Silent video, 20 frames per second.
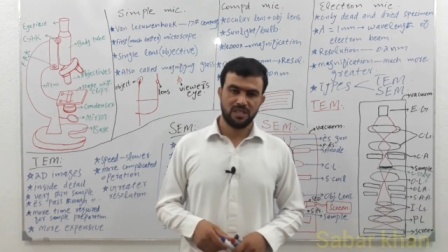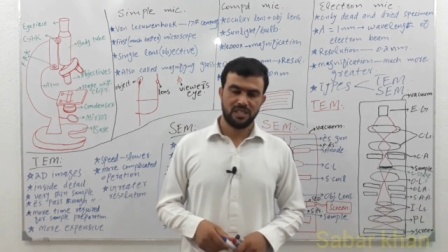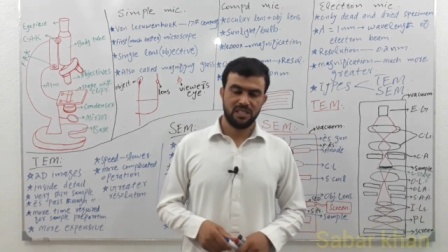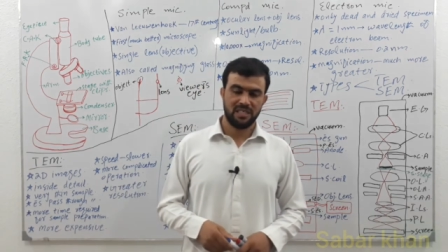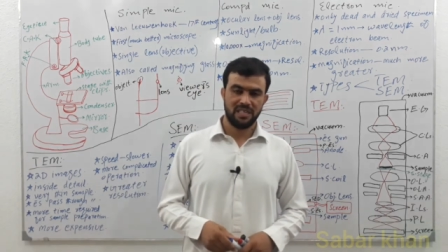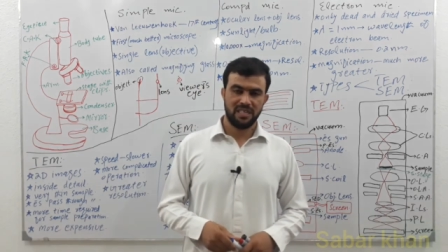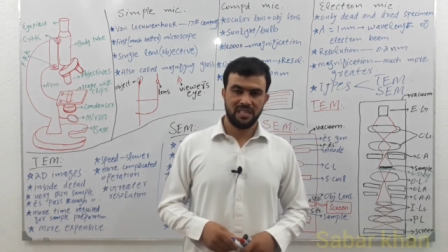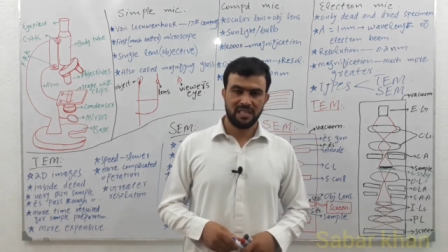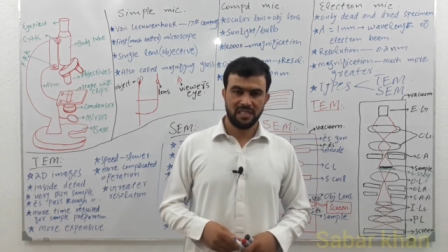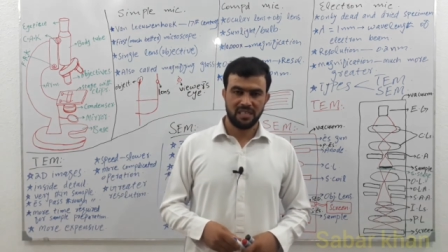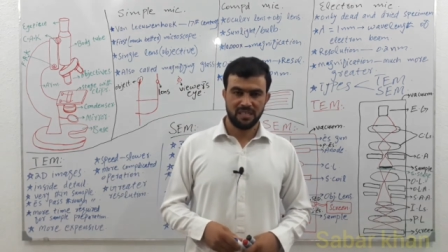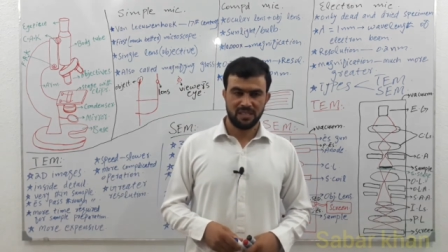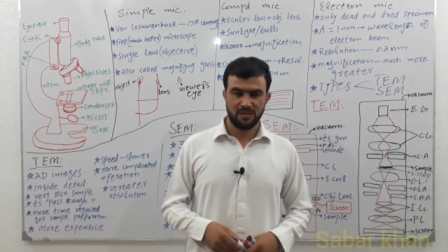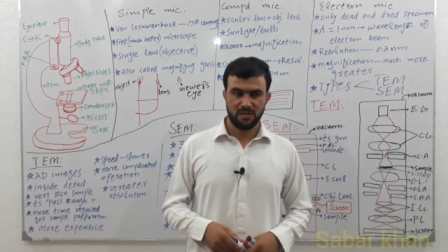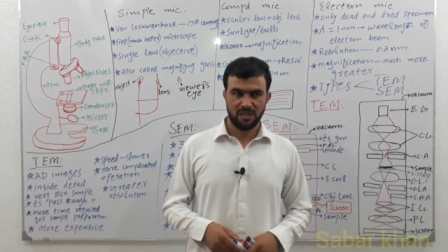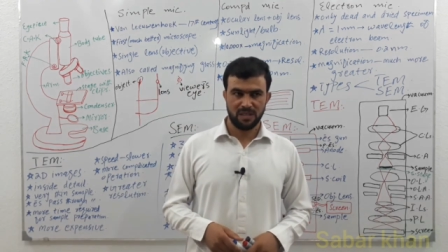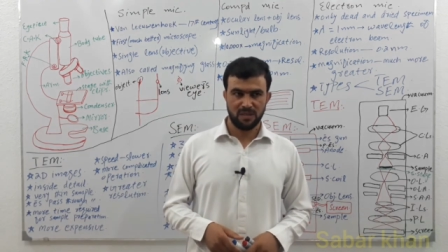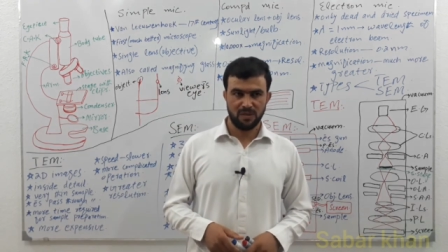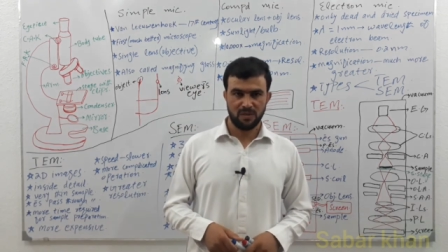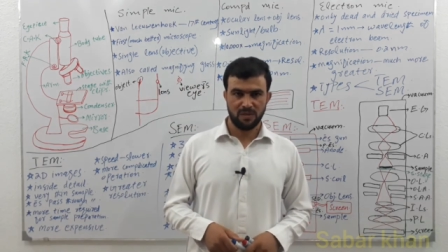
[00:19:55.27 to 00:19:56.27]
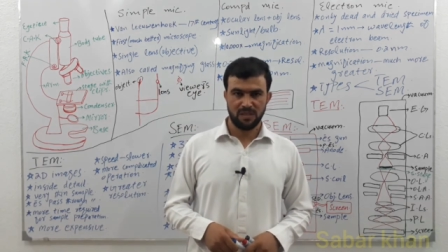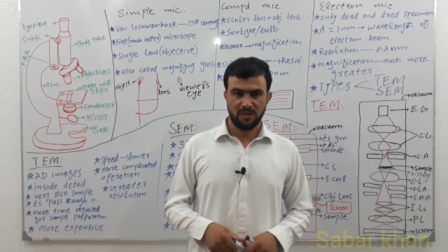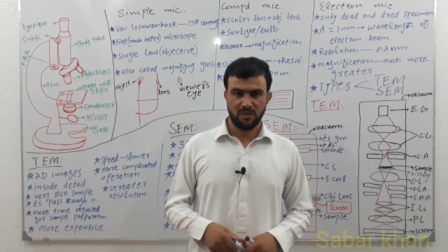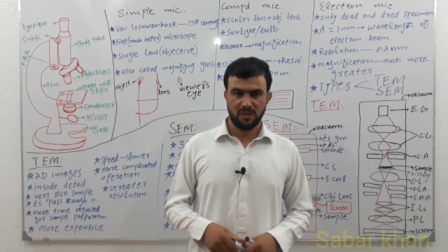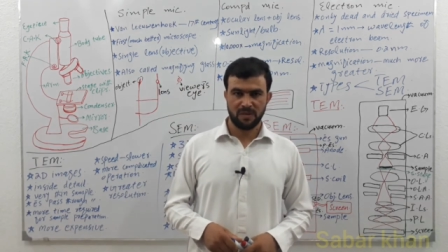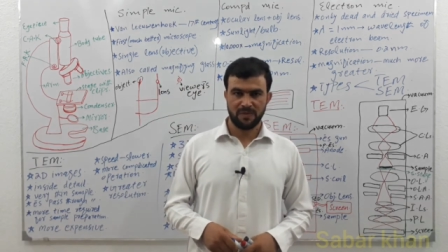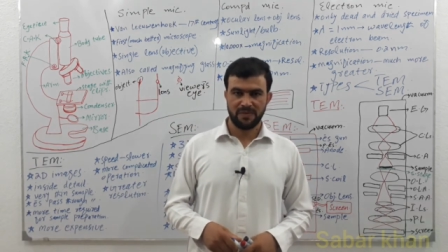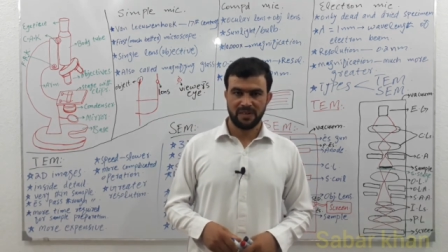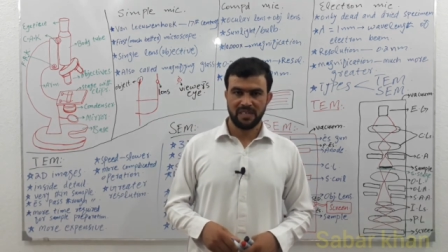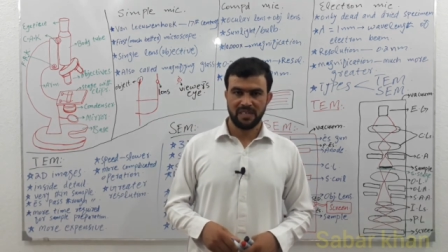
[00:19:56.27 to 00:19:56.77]
share this video with
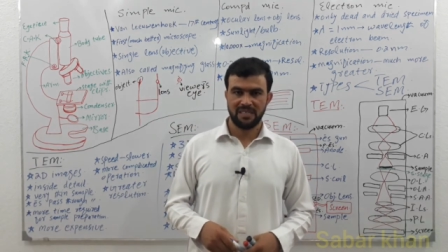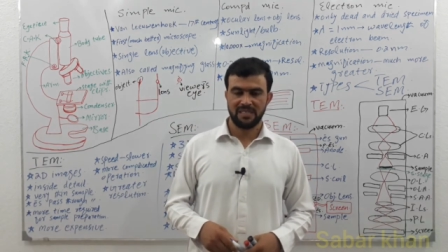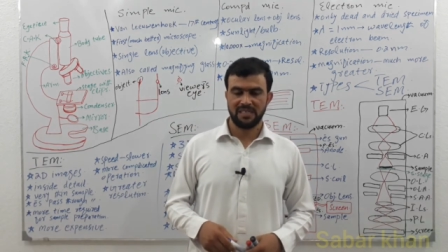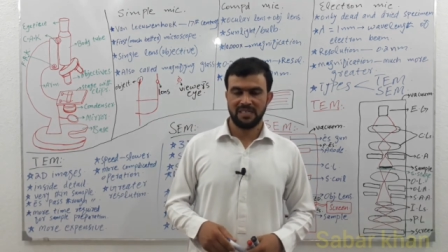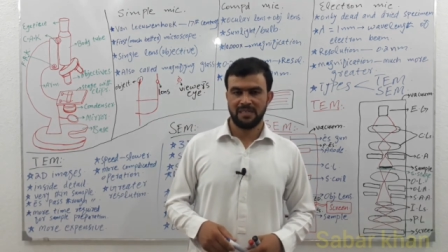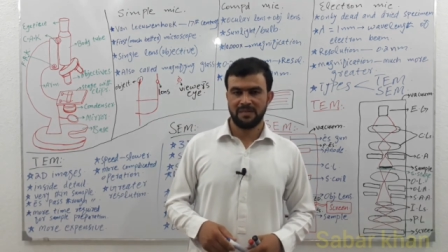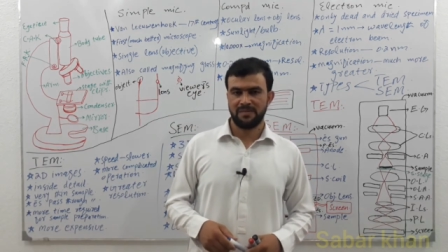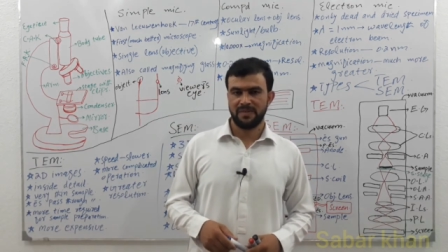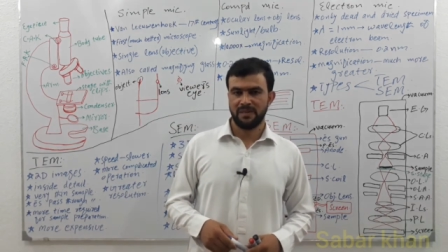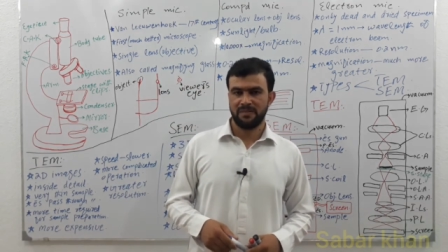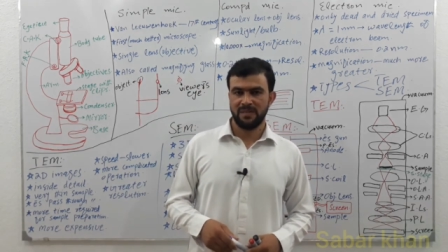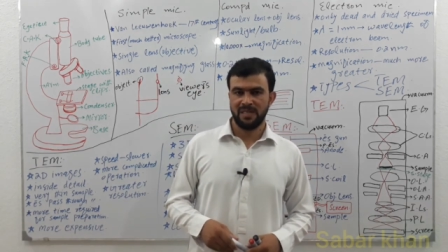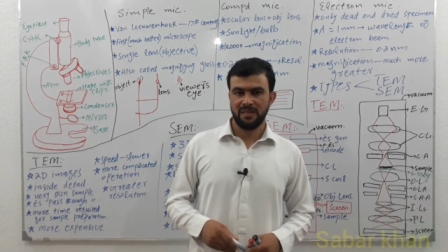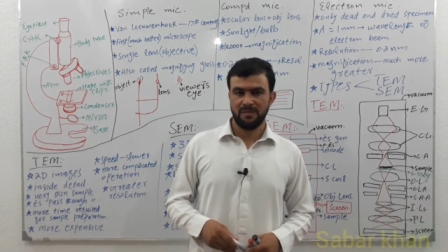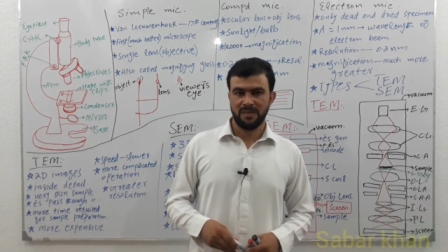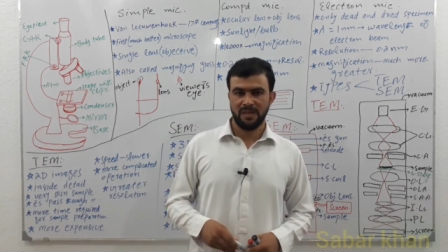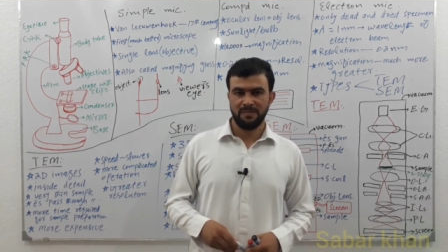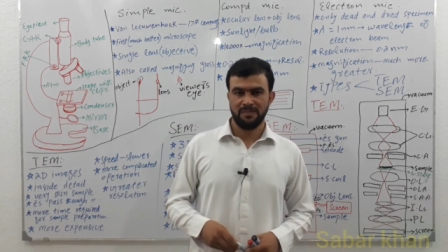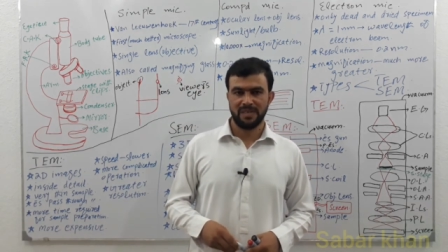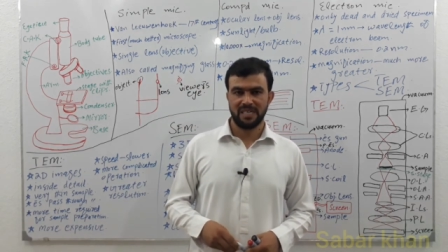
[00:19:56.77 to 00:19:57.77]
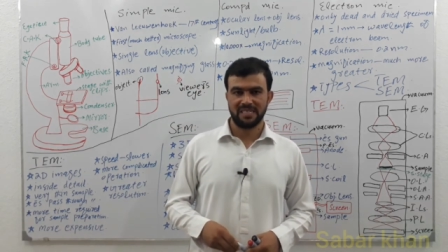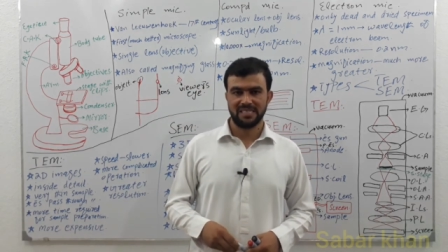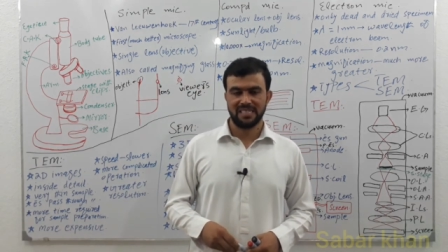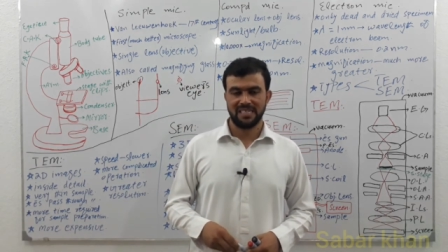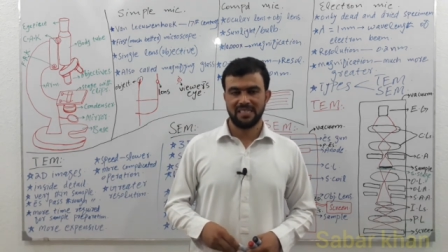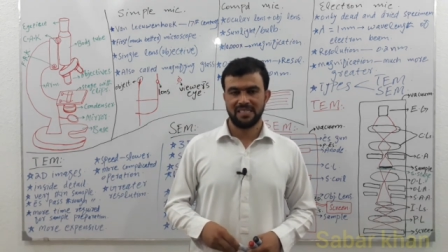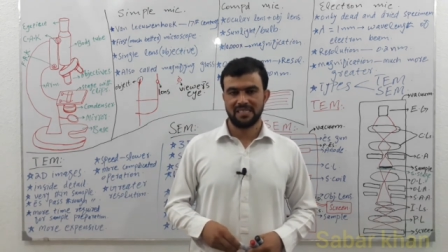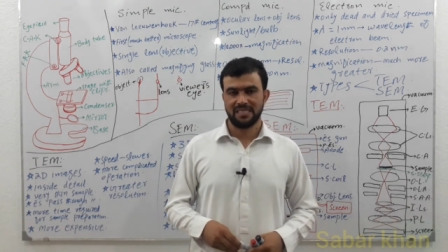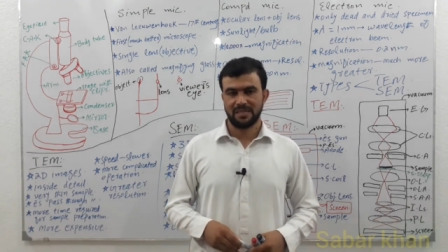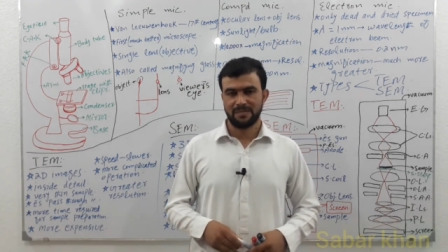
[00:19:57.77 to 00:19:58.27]
your friends and family members
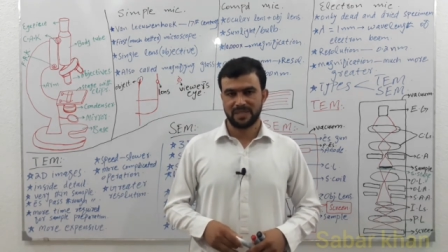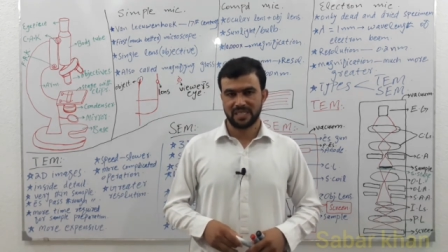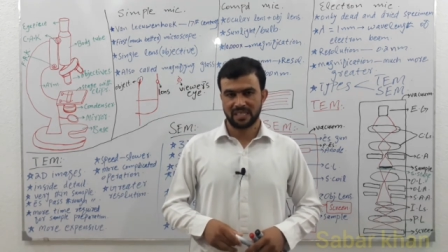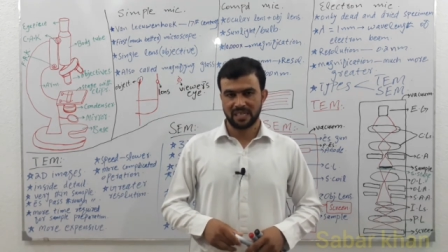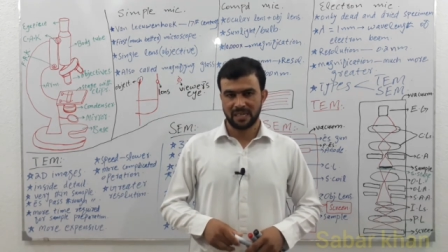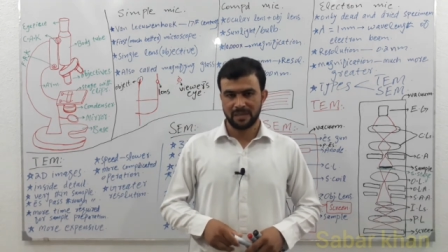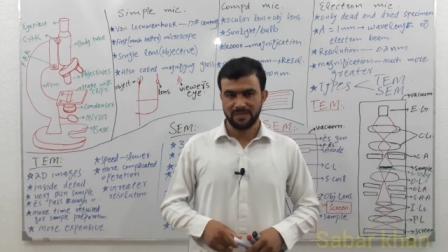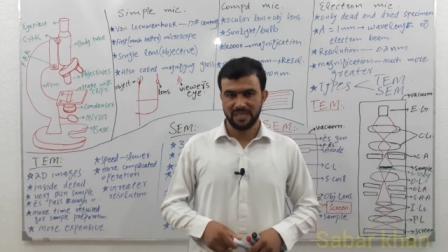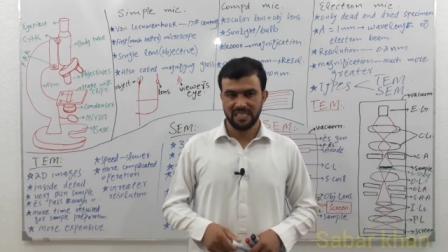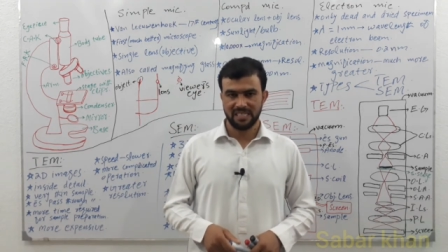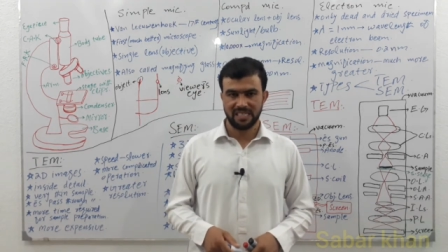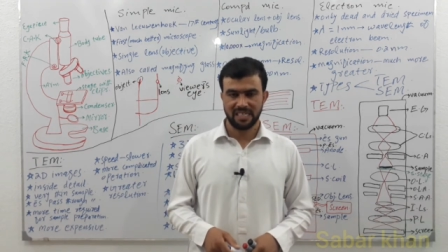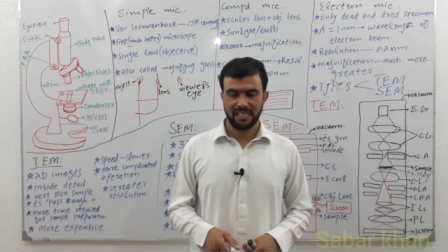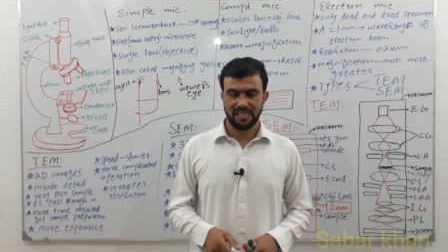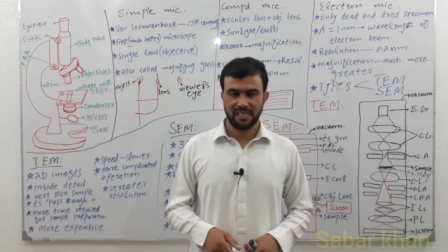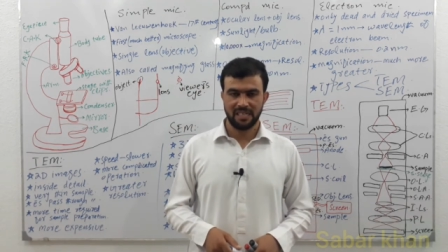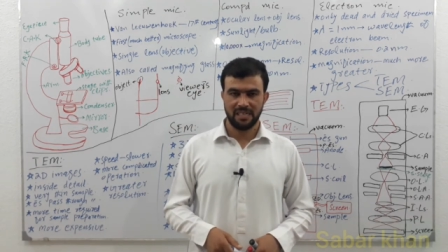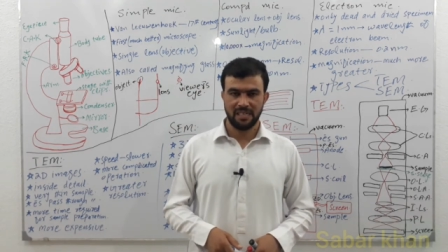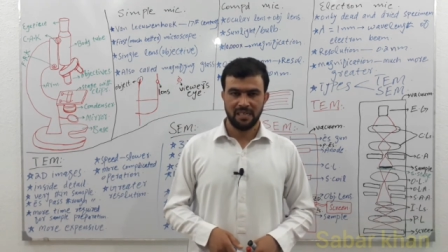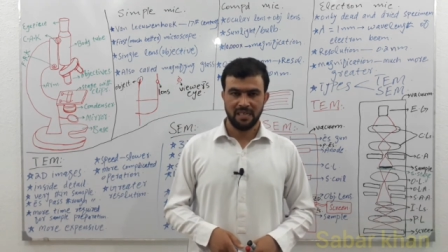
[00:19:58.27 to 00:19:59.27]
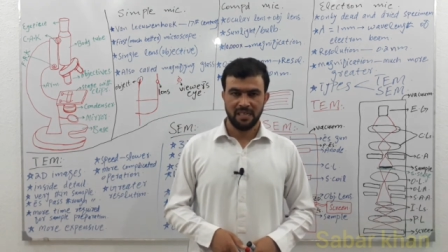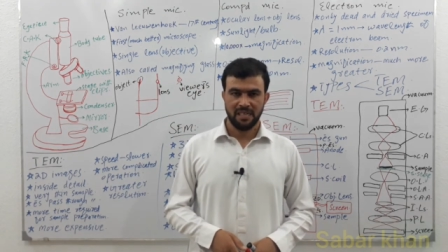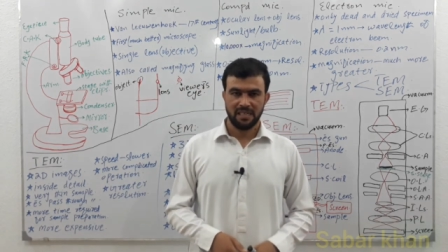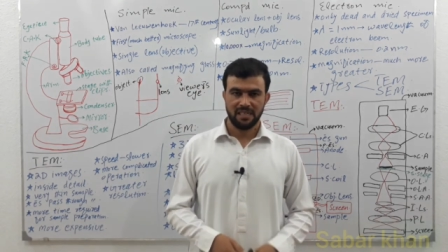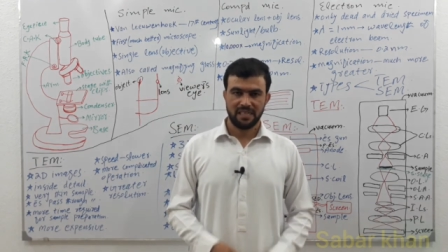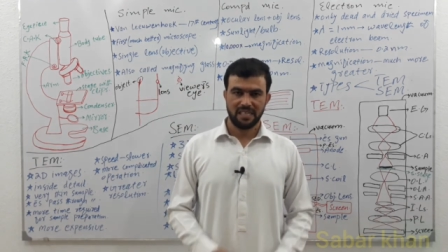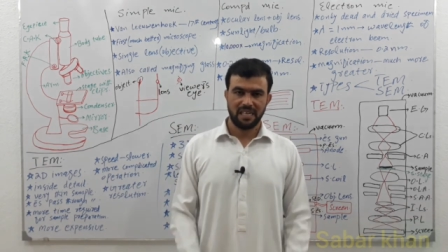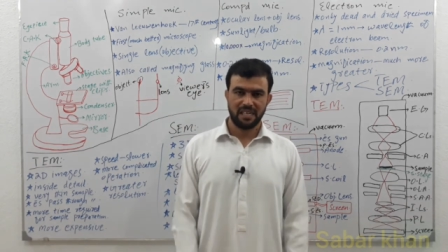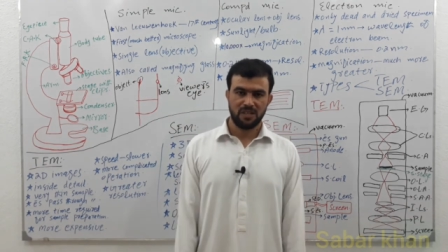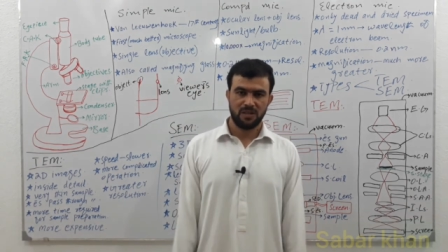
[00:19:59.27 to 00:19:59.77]
and subscribe the channel
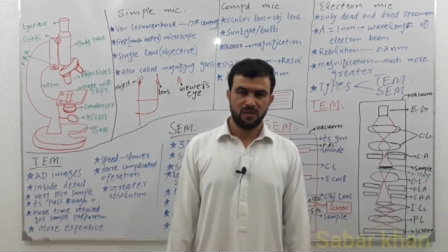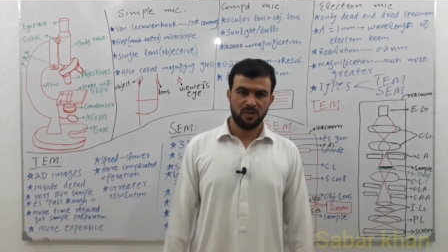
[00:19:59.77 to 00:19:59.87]
thank